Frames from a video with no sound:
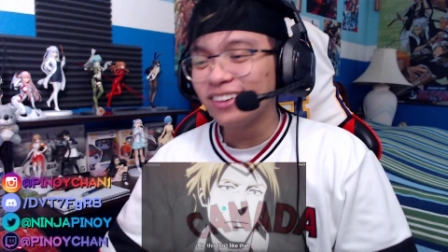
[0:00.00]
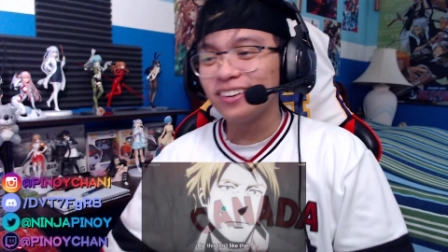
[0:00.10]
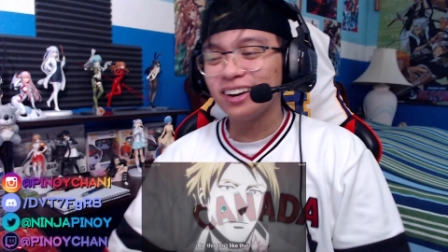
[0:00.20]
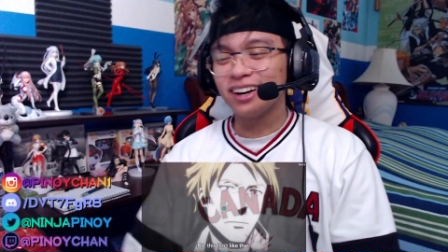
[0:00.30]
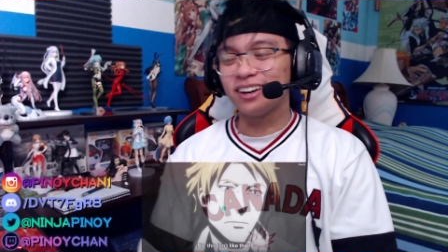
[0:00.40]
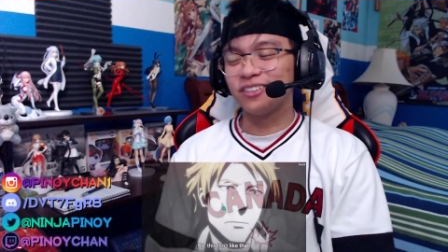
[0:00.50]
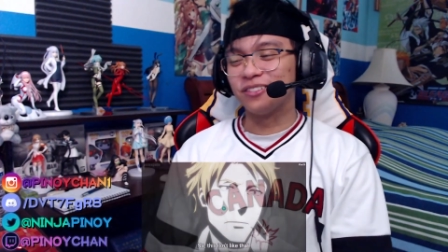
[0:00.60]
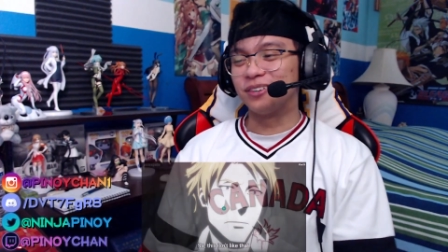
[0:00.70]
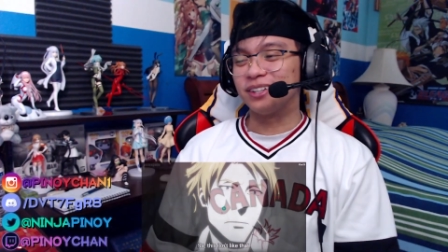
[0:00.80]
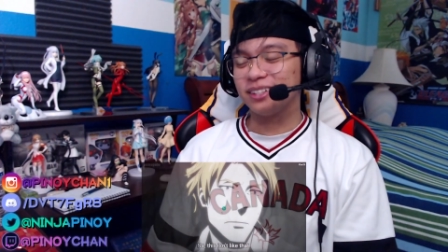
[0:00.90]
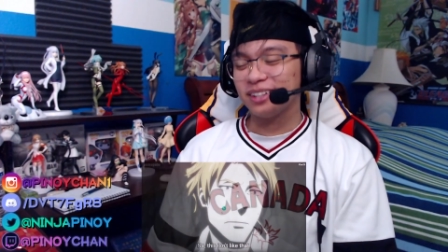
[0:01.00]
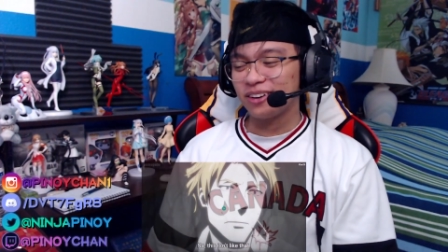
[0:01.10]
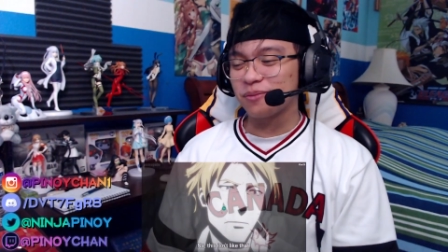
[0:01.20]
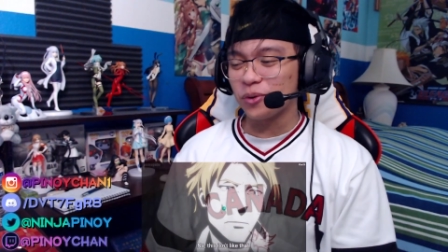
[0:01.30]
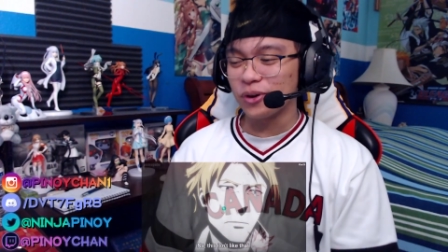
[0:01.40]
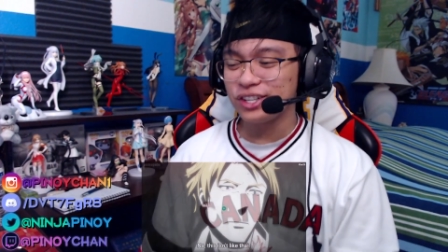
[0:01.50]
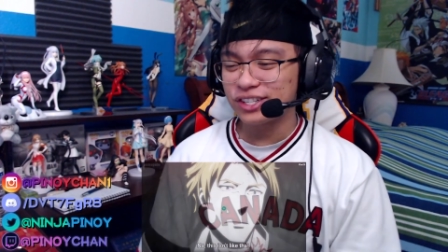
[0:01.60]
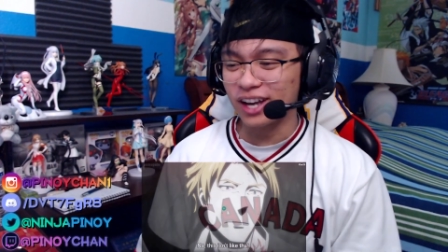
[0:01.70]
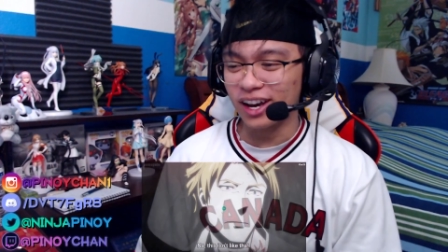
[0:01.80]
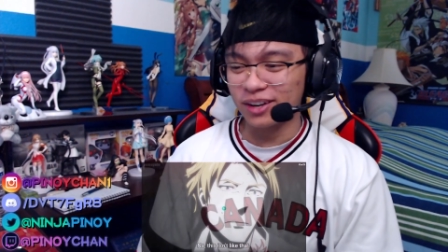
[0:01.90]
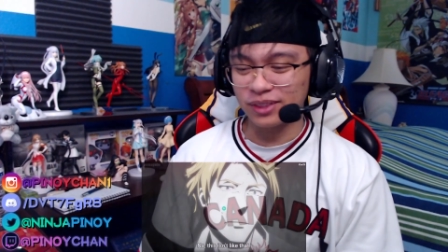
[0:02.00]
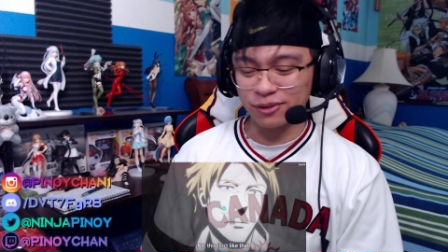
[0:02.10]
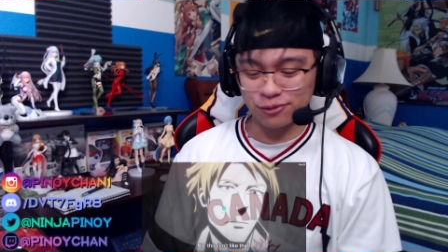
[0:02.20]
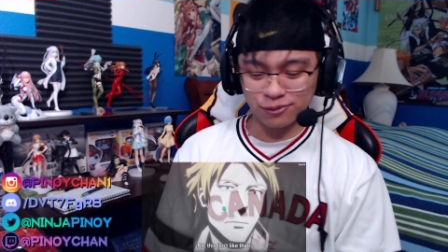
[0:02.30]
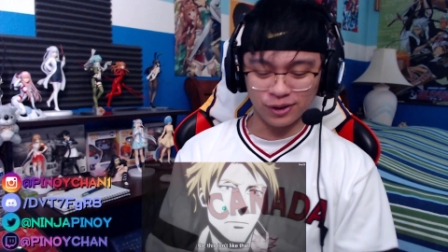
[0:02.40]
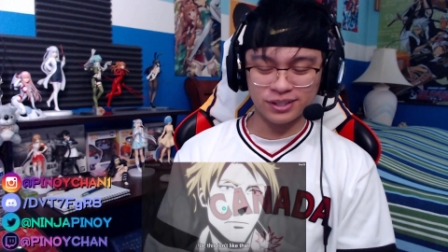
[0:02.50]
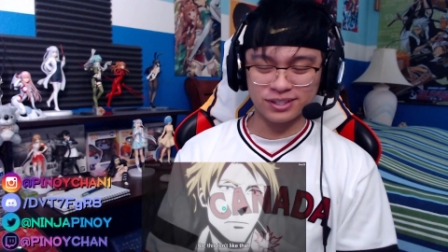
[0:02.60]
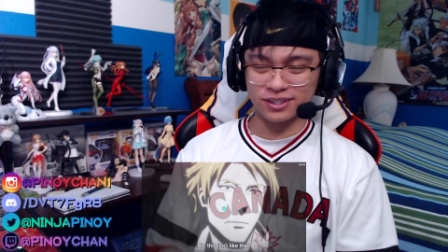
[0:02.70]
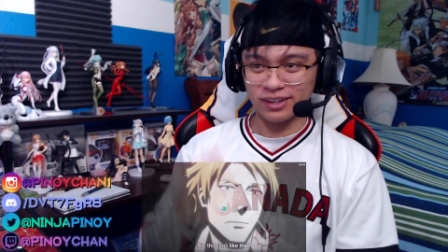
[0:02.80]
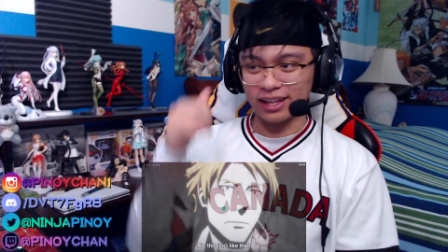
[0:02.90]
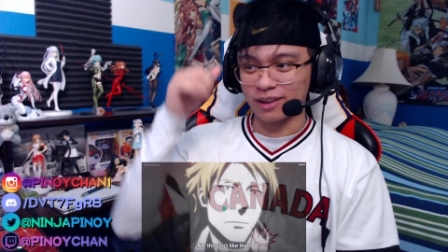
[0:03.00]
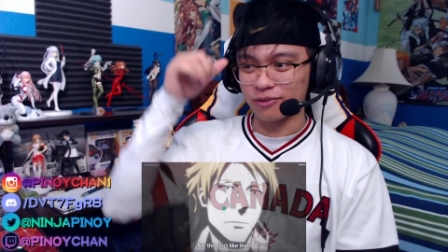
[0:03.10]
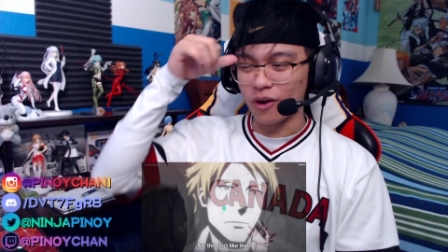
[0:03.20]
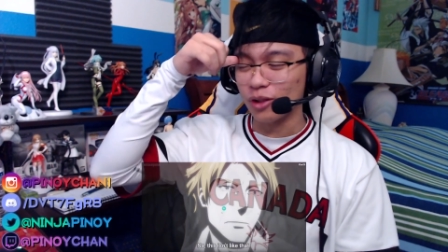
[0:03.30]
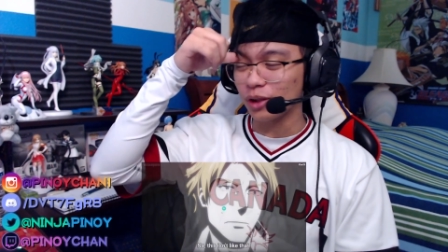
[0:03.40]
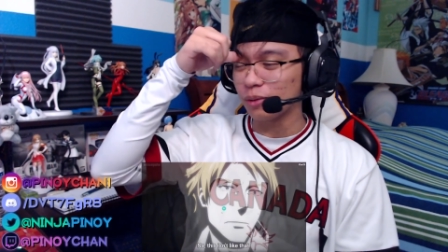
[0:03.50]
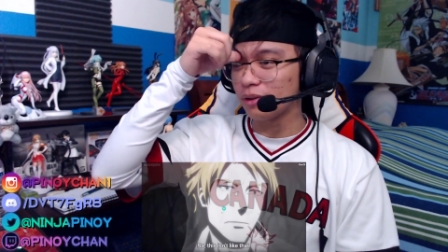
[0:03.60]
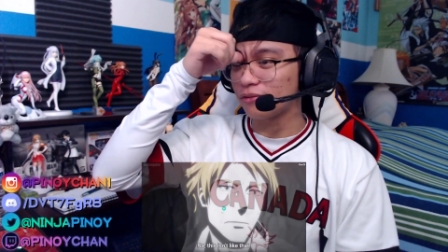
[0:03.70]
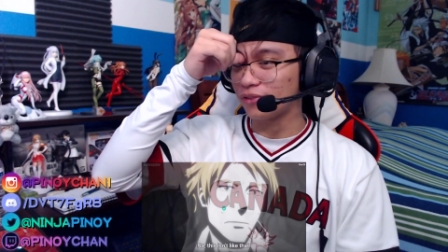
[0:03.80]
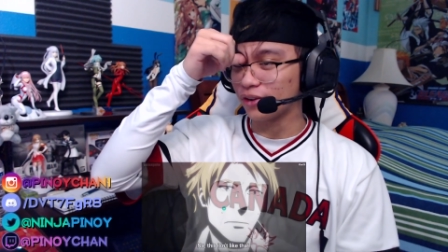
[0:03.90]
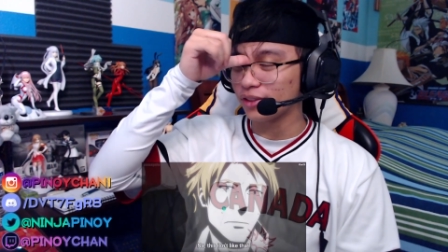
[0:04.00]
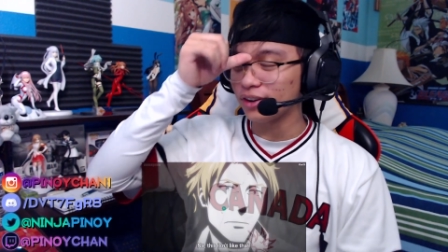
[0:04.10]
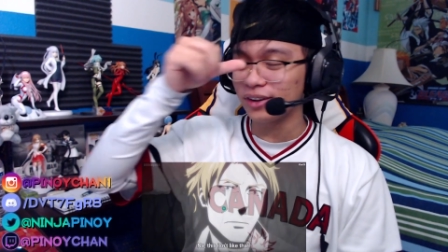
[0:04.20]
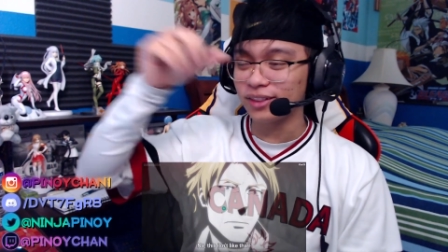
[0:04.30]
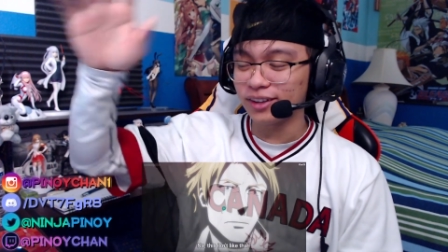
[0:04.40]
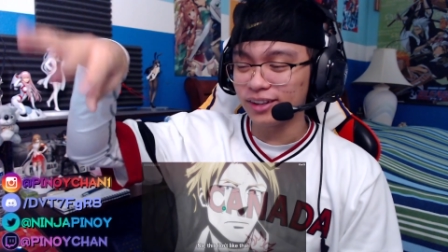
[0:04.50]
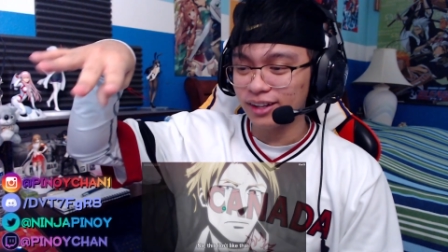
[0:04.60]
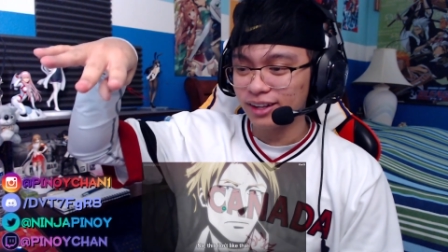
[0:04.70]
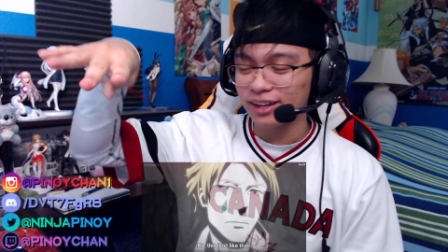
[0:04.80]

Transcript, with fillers: um, our boy shot him in the foot, so he like fall a little bit further, dude.